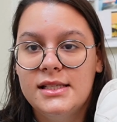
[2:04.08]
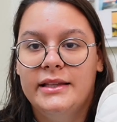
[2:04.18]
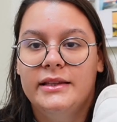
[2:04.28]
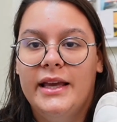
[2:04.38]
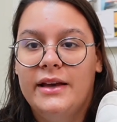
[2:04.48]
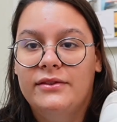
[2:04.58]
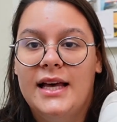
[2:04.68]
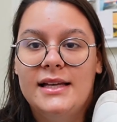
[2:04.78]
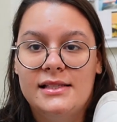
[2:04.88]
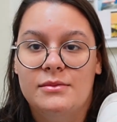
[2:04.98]
and they have
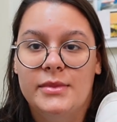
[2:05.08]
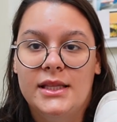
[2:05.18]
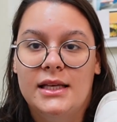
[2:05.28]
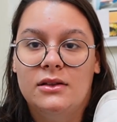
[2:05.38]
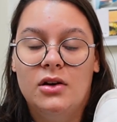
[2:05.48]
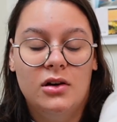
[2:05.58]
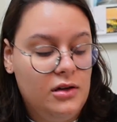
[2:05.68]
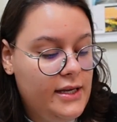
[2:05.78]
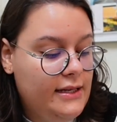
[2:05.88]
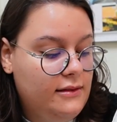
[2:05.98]
lasted me that
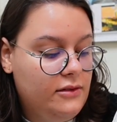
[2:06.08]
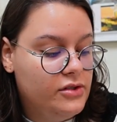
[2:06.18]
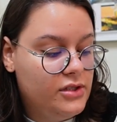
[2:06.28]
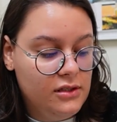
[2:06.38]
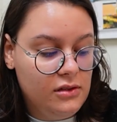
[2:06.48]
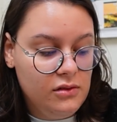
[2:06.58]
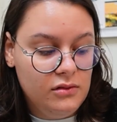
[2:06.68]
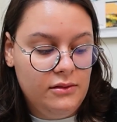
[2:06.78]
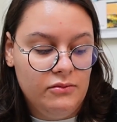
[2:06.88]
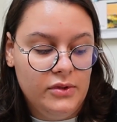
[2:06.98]
long and they're still
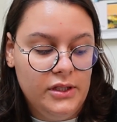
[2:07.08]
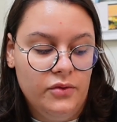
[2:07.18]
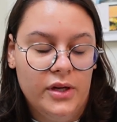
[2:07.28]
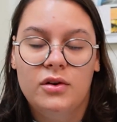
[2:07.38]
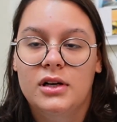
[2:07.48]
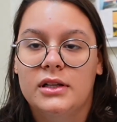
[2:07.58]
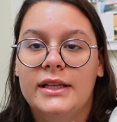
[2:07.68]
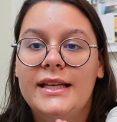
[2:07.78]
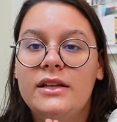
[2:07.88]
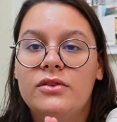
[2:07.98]
in really great
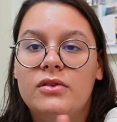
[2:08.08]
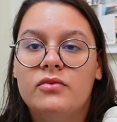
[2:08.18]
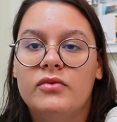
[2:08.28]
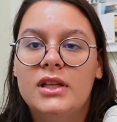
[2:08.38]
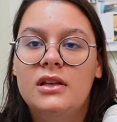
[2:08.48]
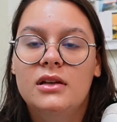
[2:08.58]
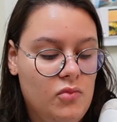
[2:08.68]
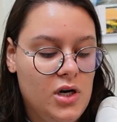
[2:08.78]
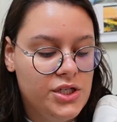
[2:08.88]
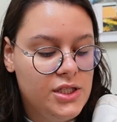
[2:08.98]
quality. You can really
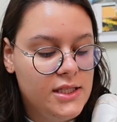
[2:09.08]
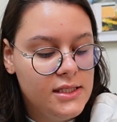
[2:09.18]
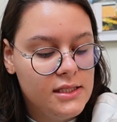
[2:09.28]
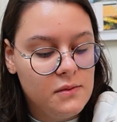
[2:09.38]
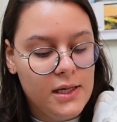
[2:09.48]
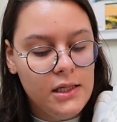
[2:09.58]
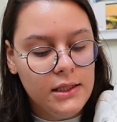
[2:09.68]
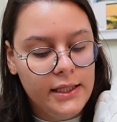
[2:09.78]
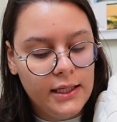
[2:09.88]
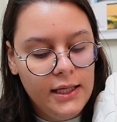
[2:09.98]
wash these as well.
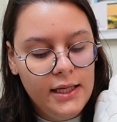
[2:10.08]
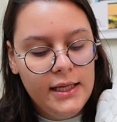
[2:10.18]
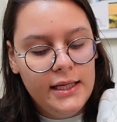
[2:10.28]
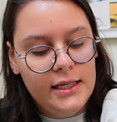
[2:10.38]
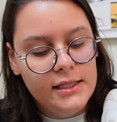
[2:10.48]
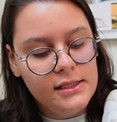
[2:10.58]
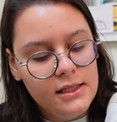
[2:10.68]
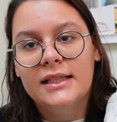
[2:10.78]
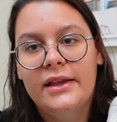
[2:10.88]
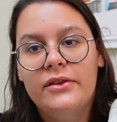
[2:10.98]
Like, it is
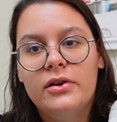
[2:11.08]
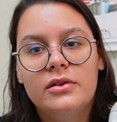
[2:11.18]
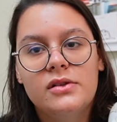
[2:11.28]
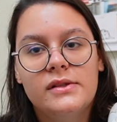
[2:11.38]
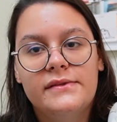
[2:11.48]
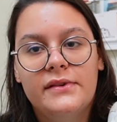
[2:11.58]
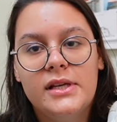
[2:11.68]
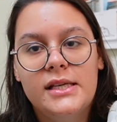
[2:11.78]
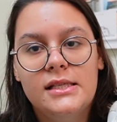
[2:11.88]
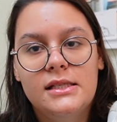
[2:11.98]
leather, so it's
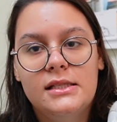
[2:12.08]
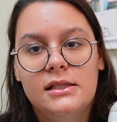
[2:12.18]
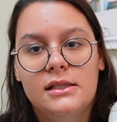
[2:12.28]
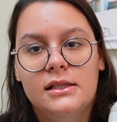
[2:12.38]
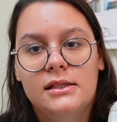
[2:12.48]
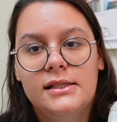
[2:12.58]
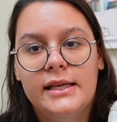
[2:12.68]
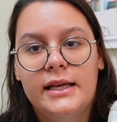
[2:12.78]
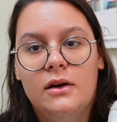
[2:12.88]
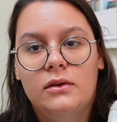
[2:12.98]
very easy to
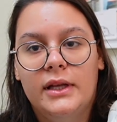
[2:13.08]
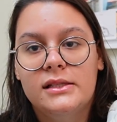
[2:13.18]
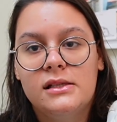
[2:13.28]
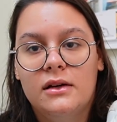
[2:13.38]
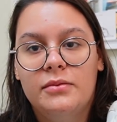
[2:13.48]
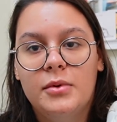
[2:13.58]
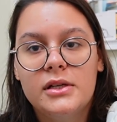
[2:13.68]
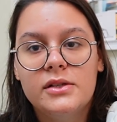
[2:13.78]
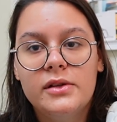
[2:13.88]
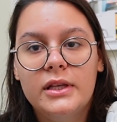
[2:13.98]
take out like scuff
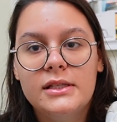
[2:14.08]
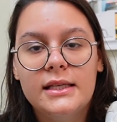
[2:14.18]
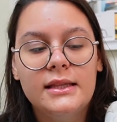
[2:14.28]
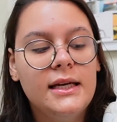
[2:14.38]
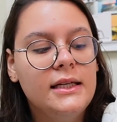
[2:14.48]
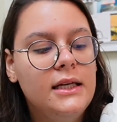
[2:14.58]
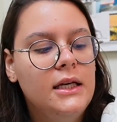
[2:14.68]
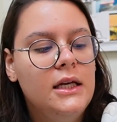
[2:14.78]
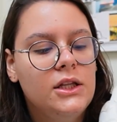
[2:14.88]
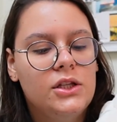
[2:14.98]
marks or things like that.
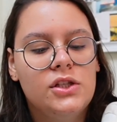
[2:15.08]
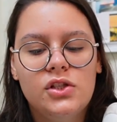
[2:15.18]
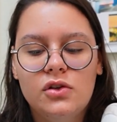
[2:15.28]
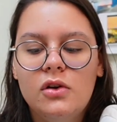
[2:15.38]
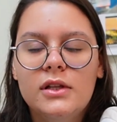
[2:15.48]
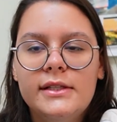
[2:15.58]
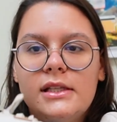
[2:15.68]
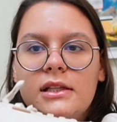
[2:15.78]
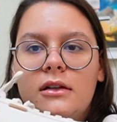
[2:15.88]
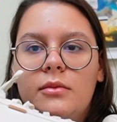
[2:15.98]
The sole is
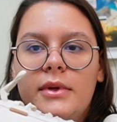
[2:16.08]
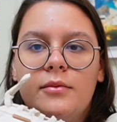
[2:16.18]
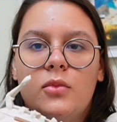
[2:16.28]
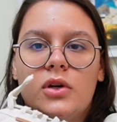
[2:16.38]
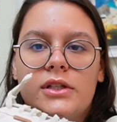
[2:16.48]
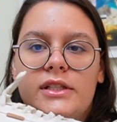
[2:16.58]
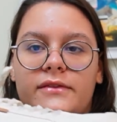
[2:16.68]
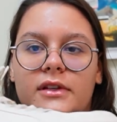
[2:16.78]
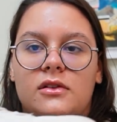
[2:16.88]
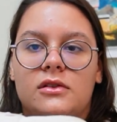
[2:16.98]
a little bit more
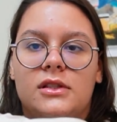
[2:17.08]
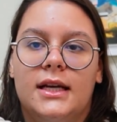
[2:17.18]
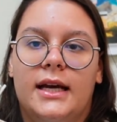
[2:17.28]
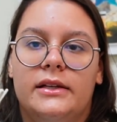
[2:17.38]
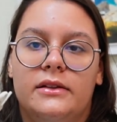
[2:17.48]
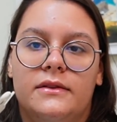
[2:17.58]
difficult to kind